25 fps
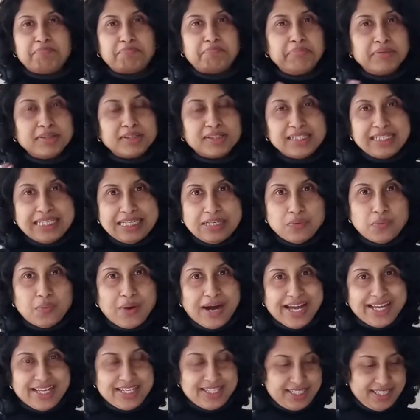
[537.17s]
pearly
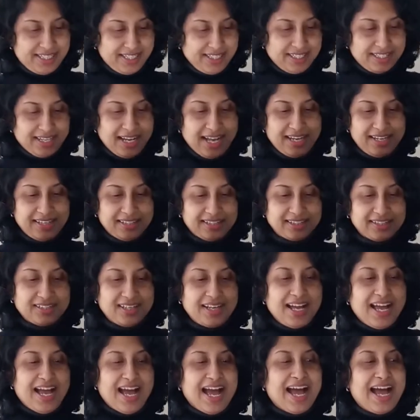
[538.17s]
white in color,
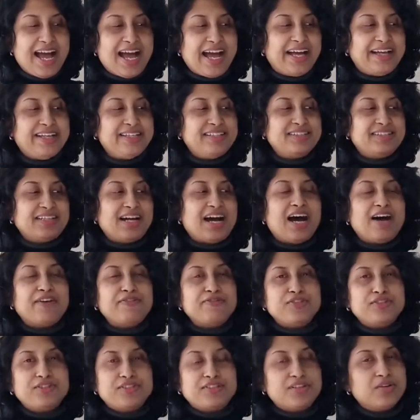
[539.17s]
and
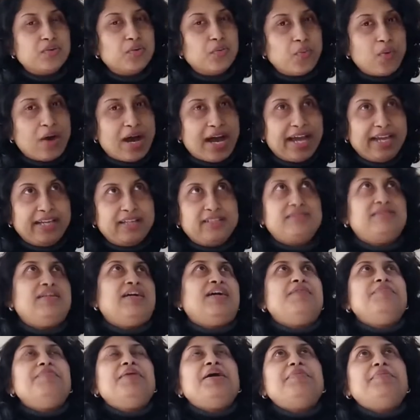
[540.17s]
after a while,
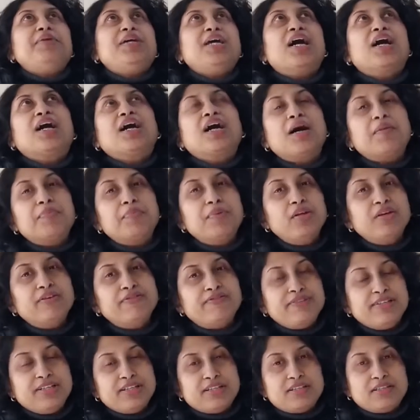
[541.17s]
maybe a couple
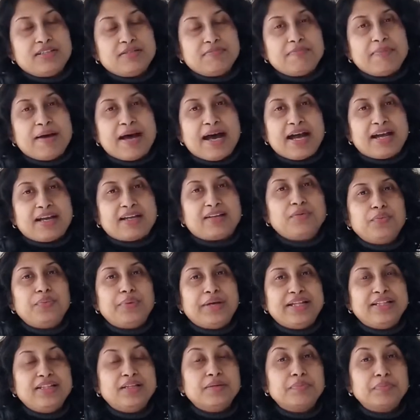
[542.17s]
of years back,
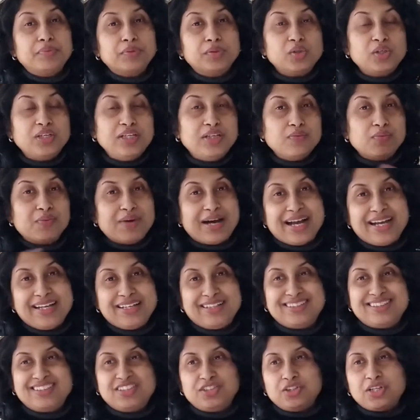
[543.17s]
when the pearly
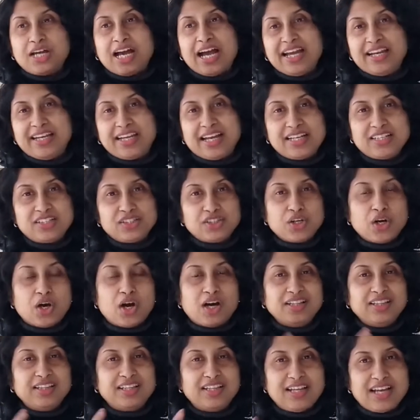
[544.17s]
white, the shine had
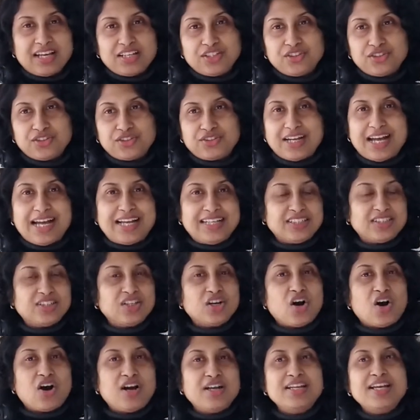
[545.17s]
gone, the luster had
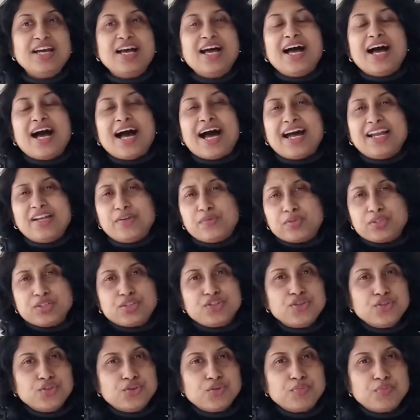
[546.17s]
gone, and it
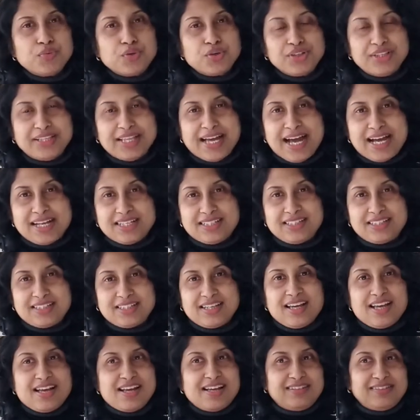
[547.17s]
was no more that
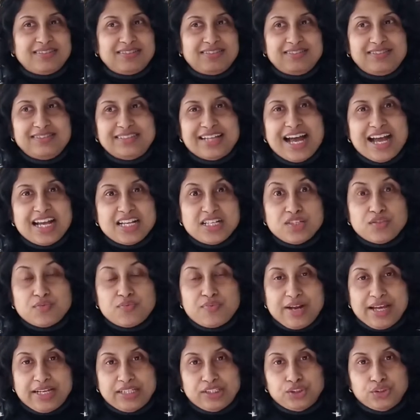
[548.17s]
nice
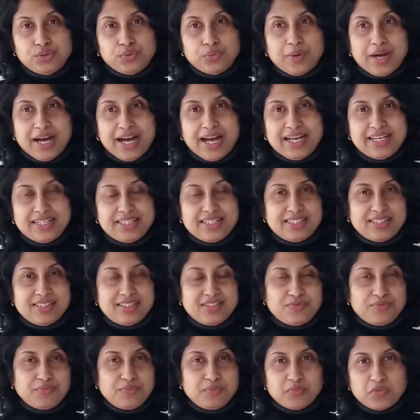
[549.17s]
fresh white and
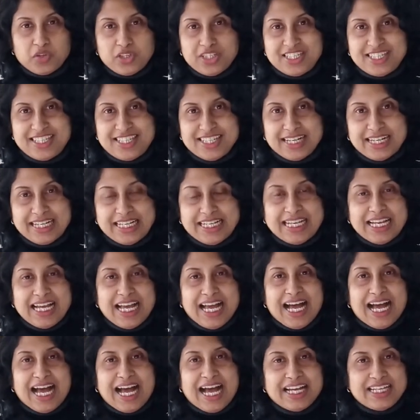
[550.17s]
it was dull,
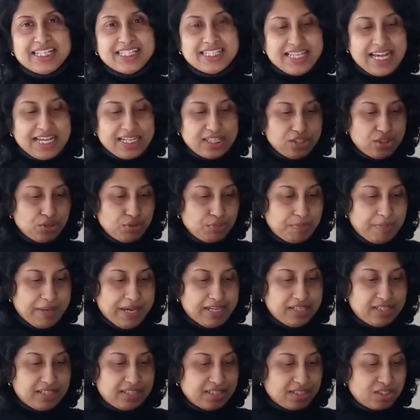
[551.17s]
I decided to
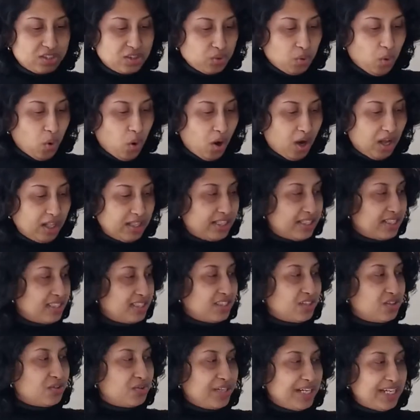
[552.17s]
paint it. So all this
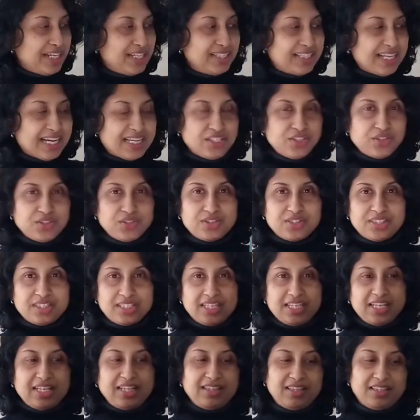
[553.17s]
green that you
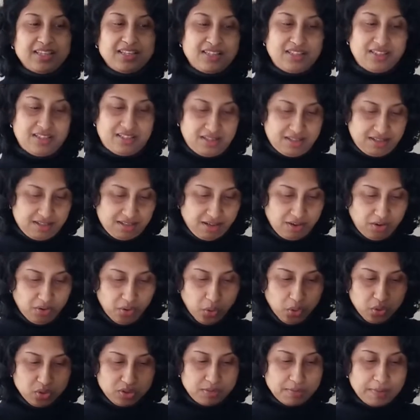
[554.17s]
see, this
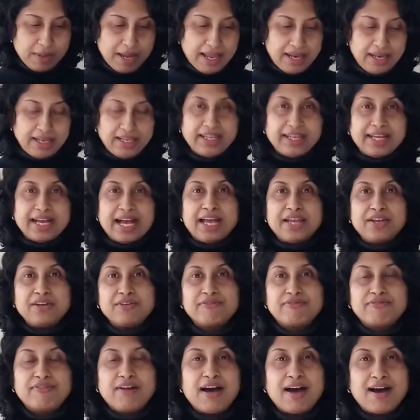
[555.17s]
rose malin kind
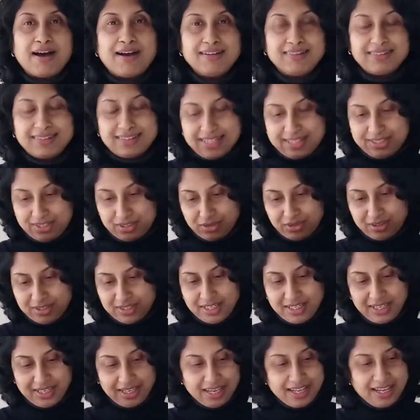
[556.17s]
of art that you
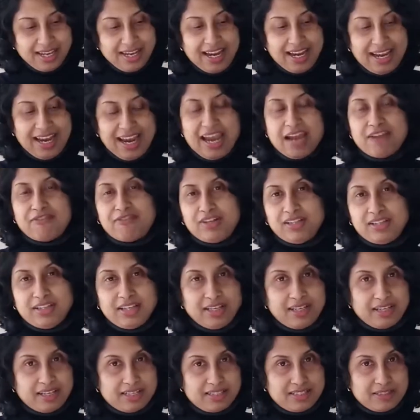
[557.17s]
see,
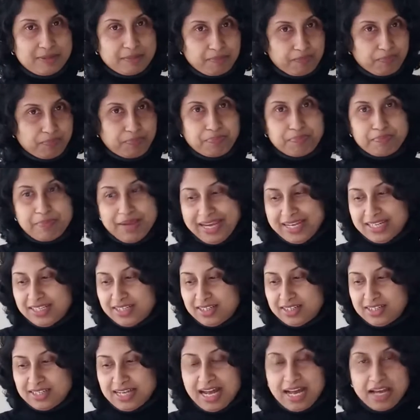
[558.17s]
everything is
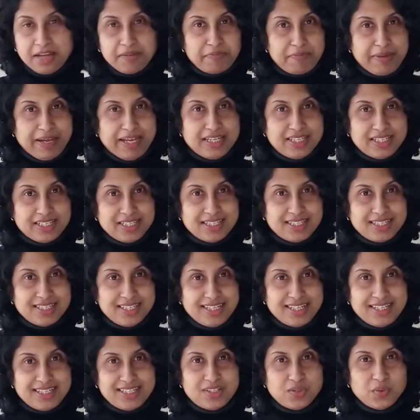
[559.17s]
painted. I painted
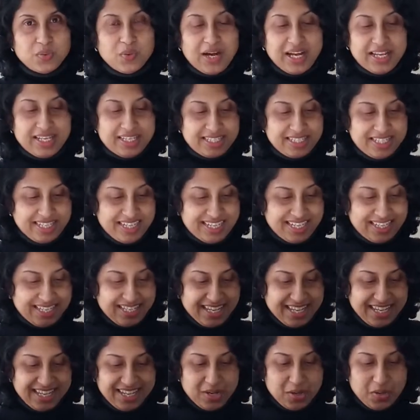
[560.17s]
it one day
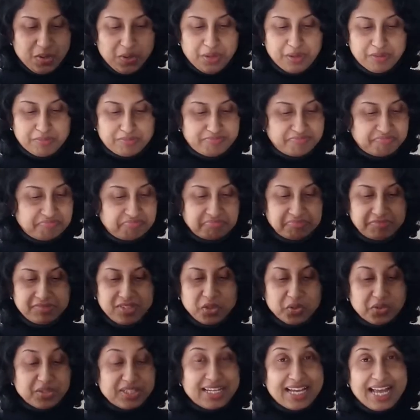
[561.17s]

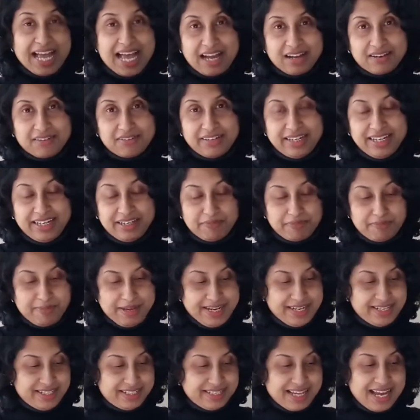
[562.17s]
using acrylic
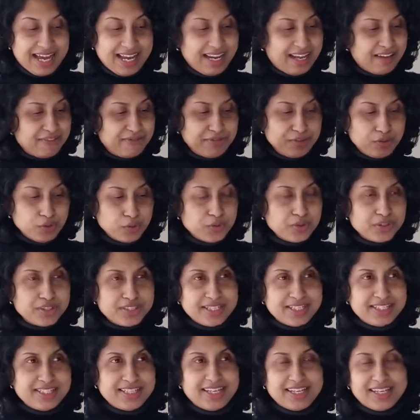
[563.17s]
paints, and I've used
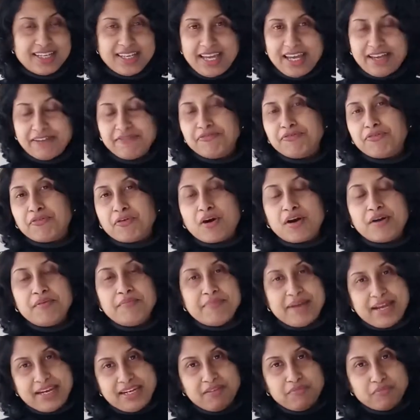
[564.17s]
it again for
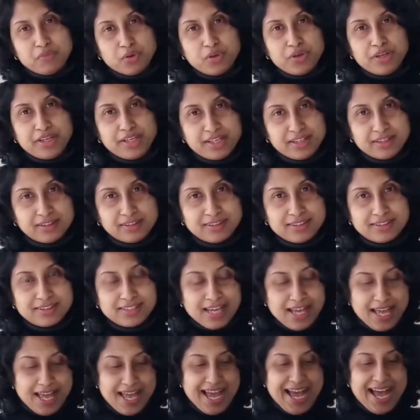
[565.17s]
many more years,
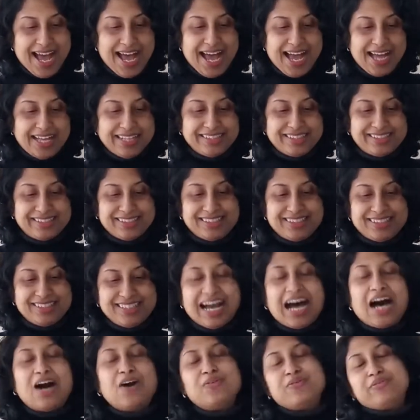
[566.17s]
and
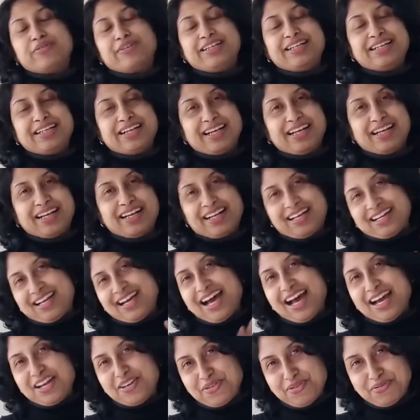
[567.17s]
now
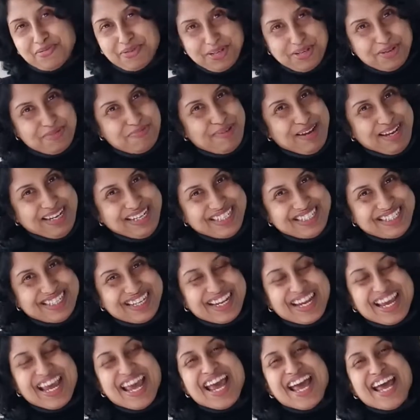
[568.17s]
I don't want to paint it
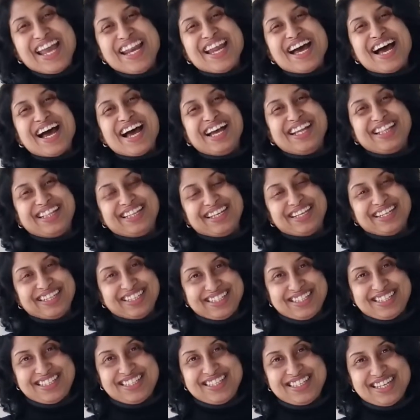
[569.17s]
again. I think
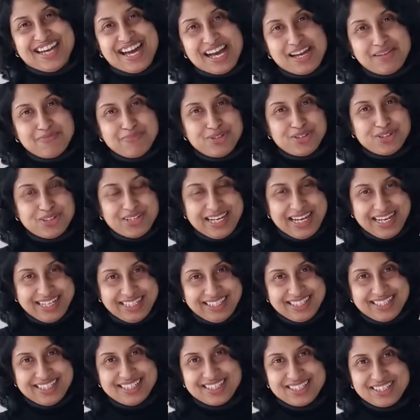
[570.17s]
it's time to
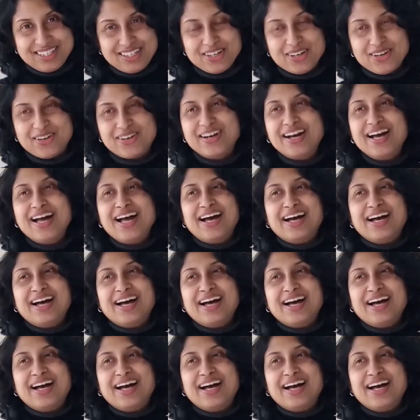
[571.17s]
let this go.